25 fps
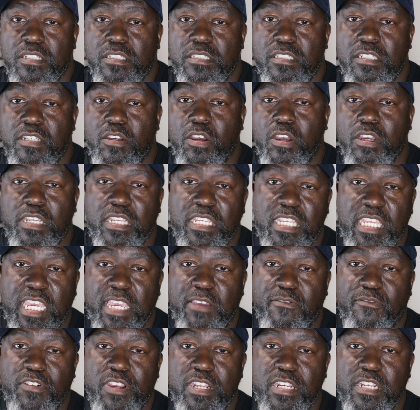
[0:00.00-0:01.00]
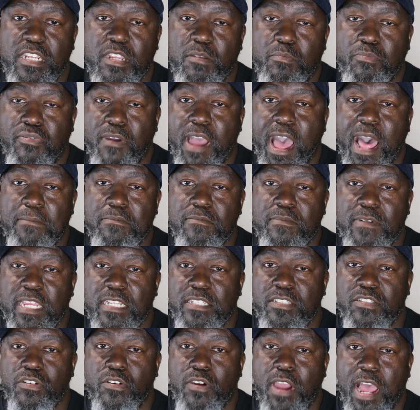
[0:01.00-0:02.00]
to get rid of the problem
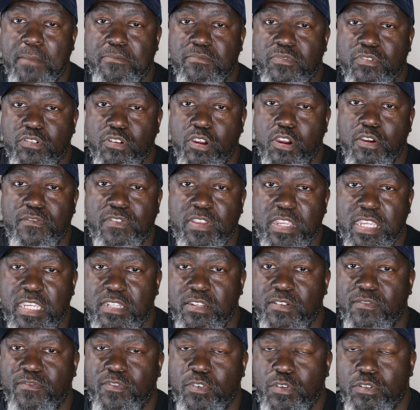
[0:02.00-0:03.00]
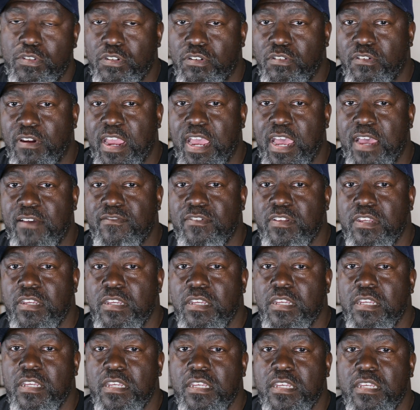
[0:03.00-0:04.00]
that you're observing in the photograph.
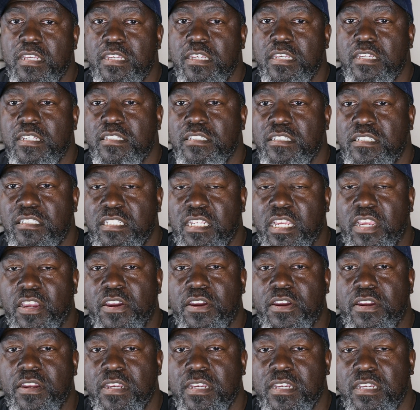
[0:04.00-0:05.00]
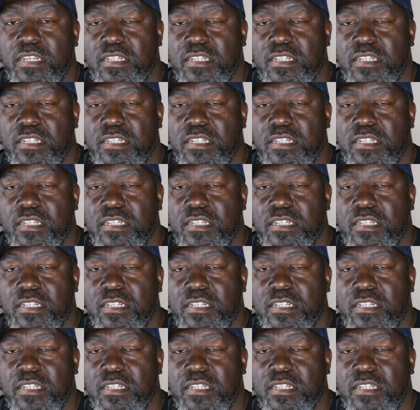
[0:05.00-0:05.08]
Share